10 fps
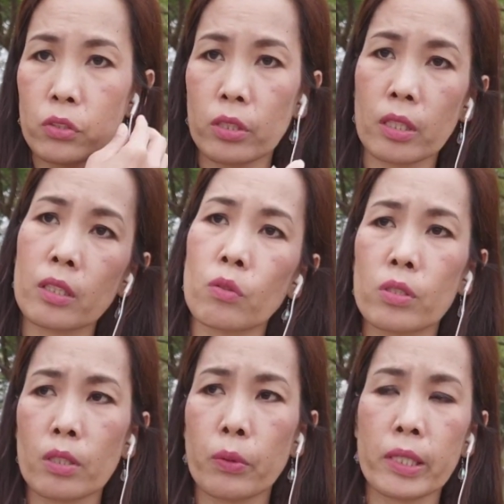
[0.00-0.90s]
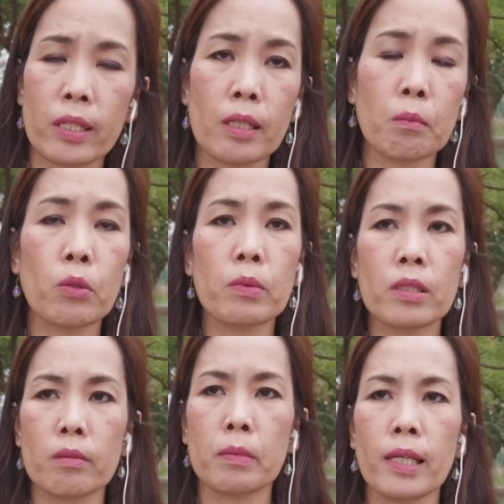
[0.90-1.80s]
during those awakening
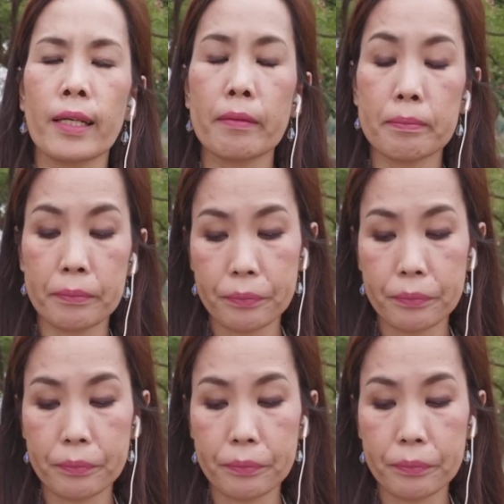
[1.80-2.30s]
moments of my life